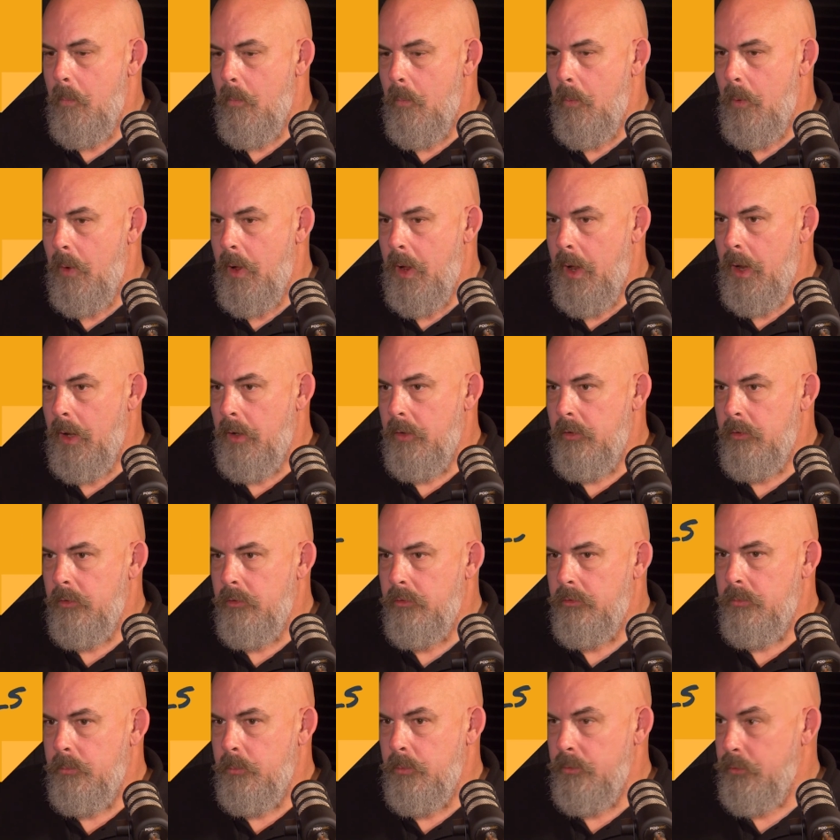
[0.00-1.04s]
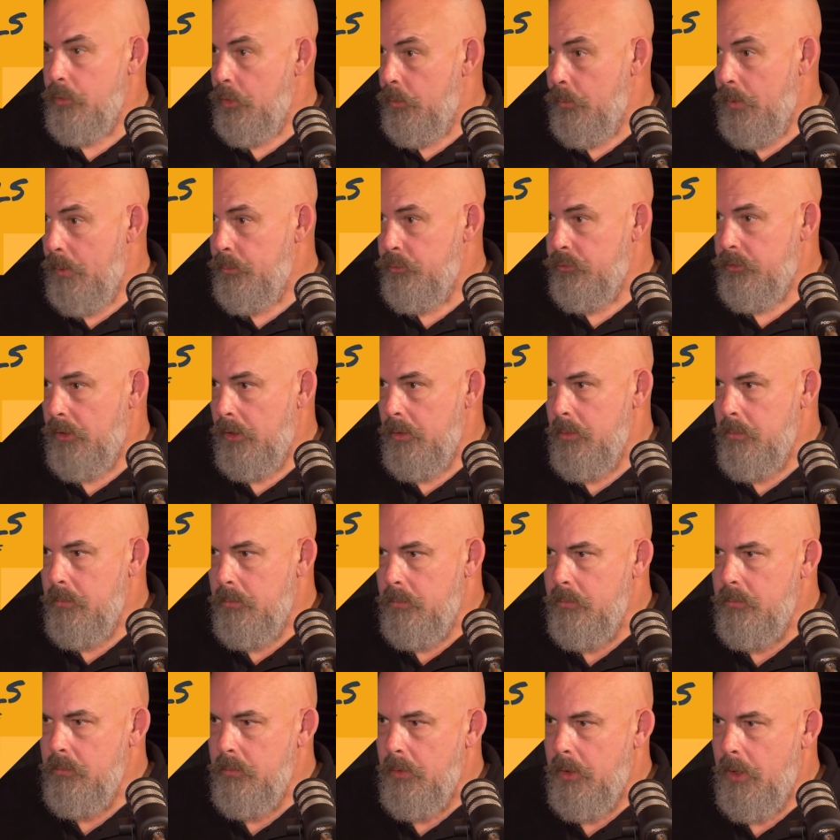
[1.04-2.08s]
And we've got a website,
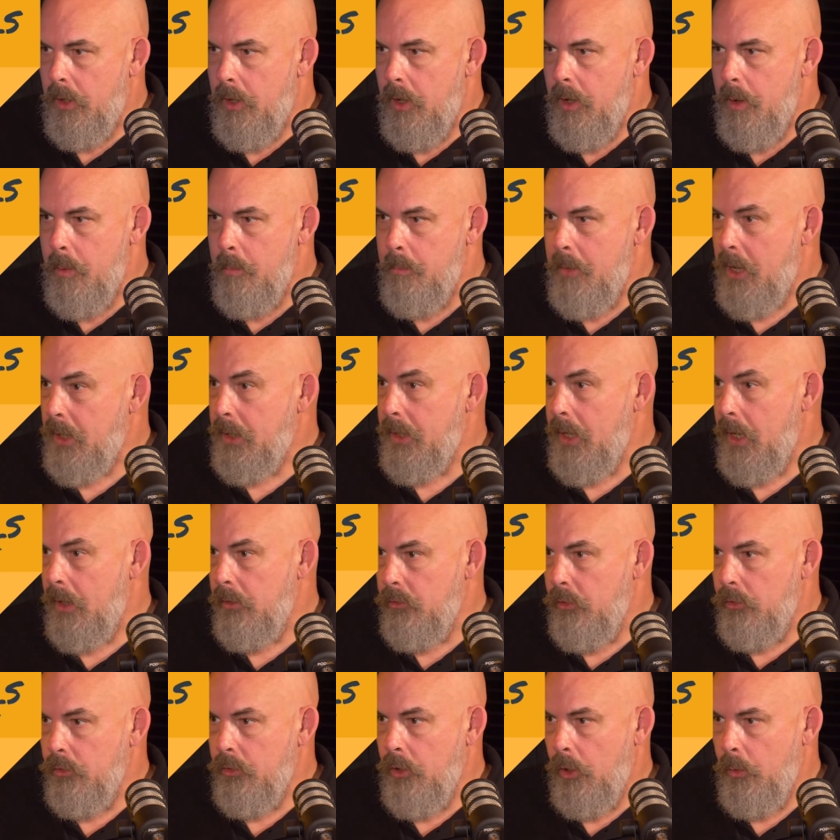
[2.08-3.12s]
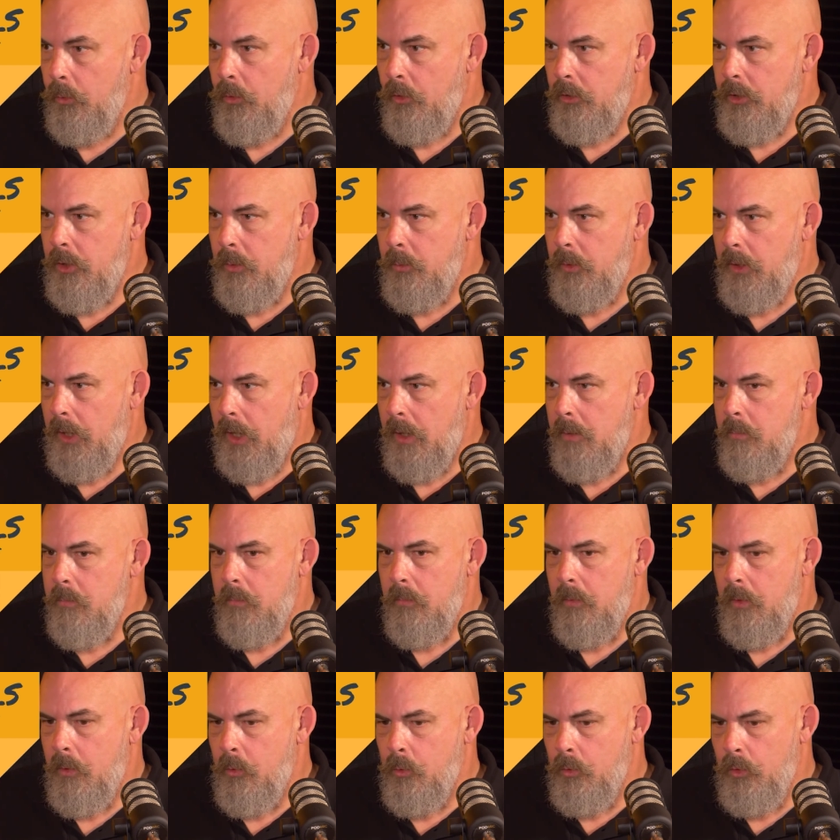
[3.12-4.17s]
mangang.co.uk,
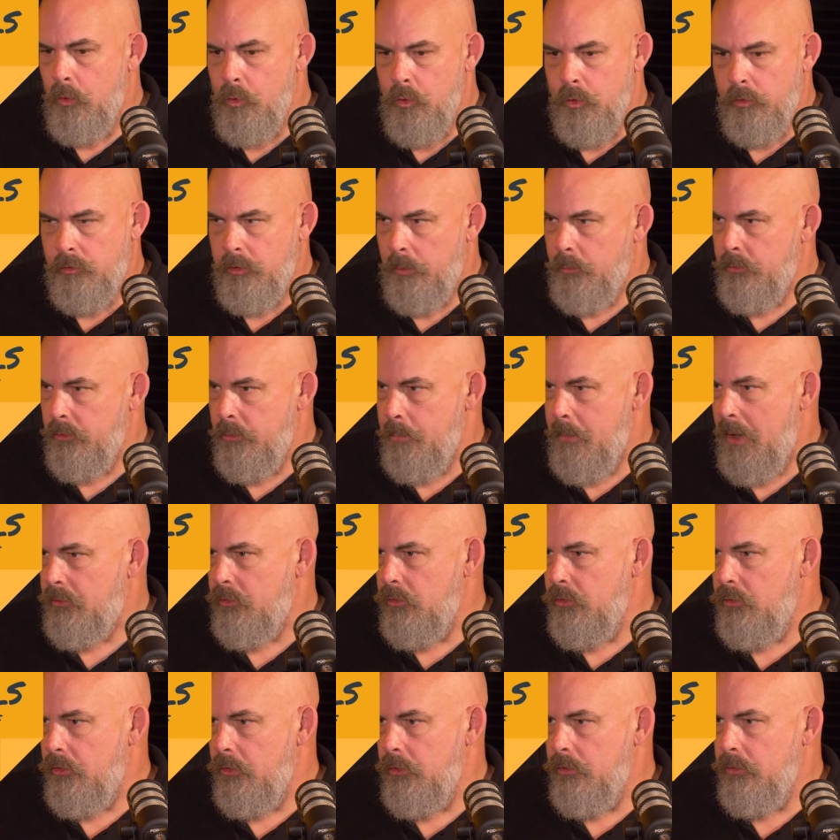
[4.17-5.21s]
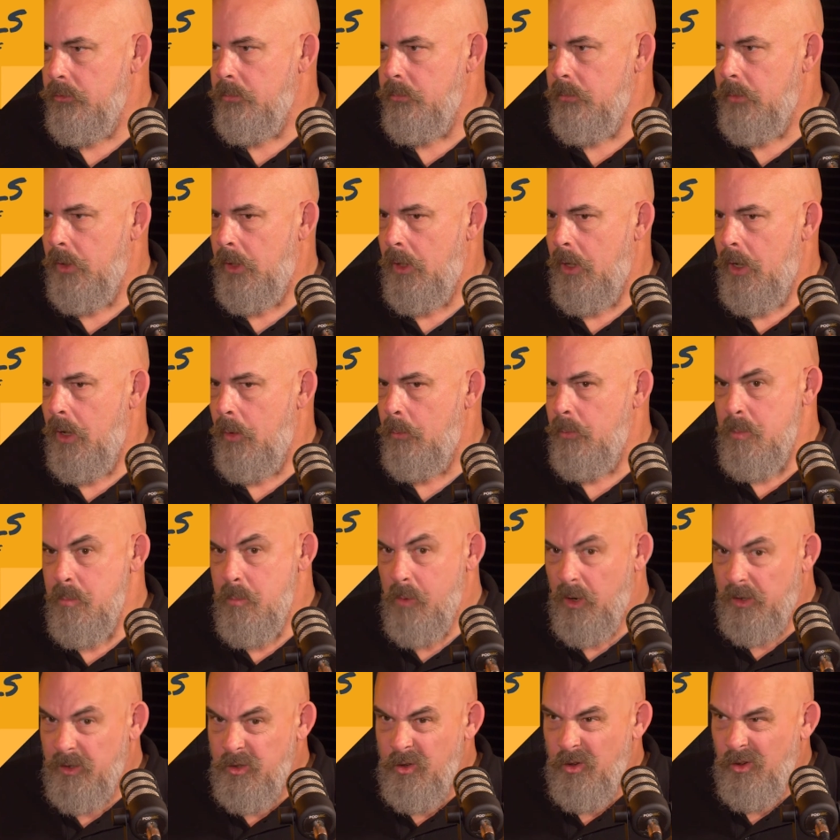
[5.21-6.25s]
all hooked up to the messengers. We
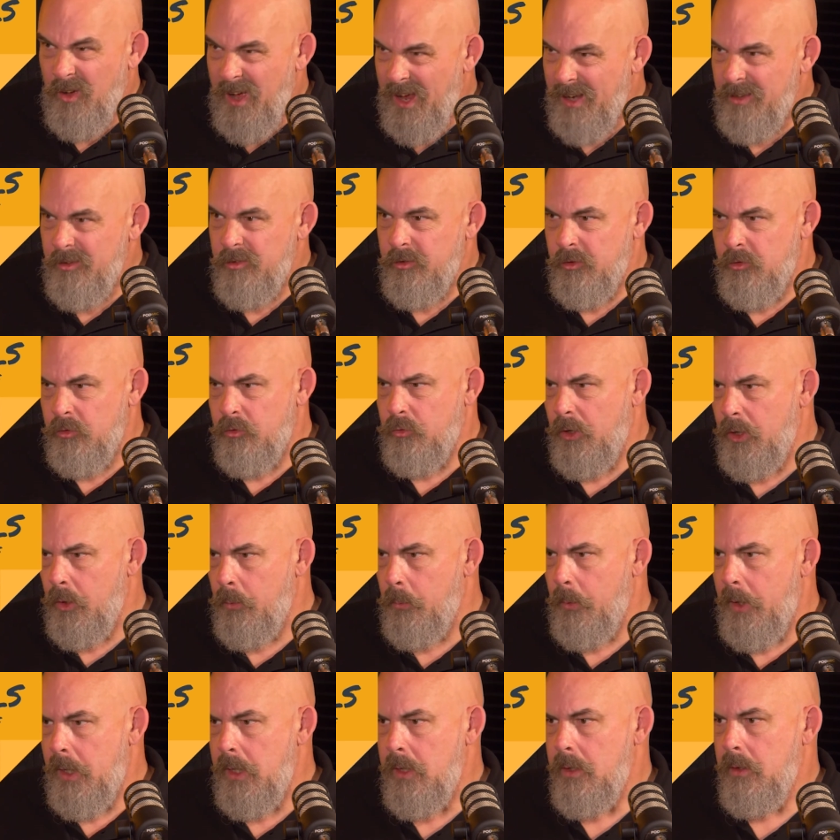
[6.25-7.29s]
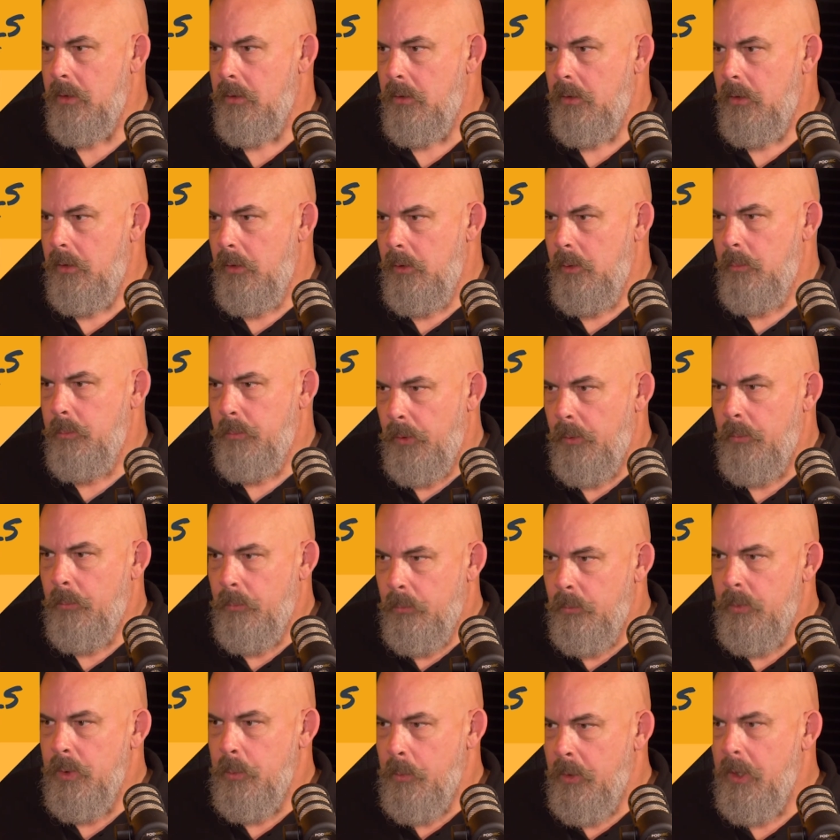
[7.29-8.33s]
might not answer straight away, but
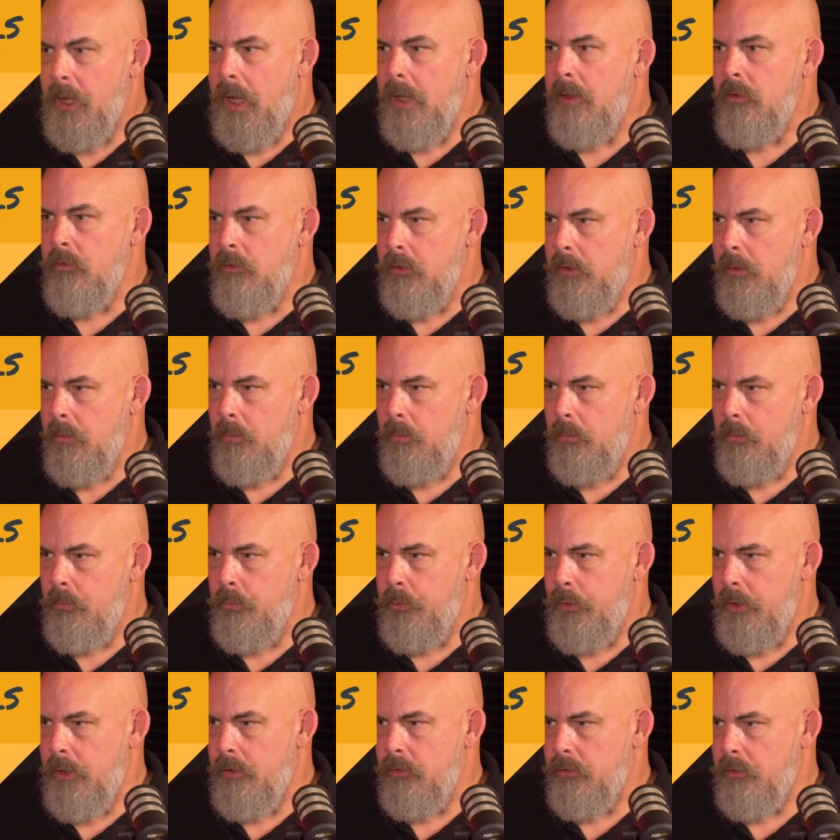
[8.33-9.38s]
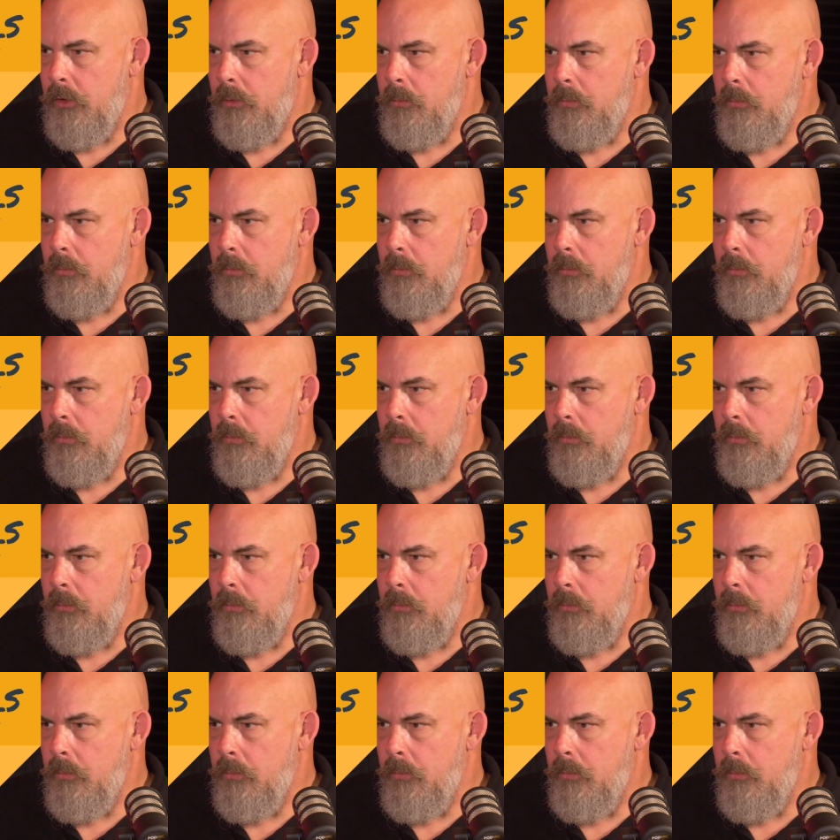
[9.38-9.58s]
we will answer pretty soon.